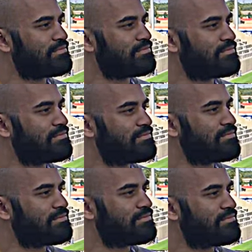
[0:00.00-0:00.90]

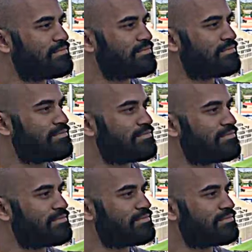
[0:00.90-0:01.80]

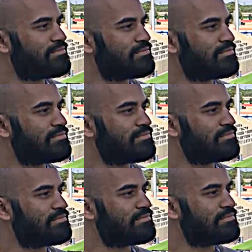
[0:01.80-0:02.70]

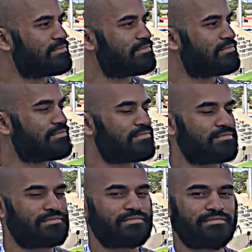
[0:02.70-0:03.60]

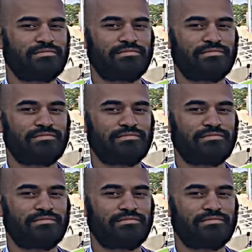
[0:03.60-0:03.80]
[no speech]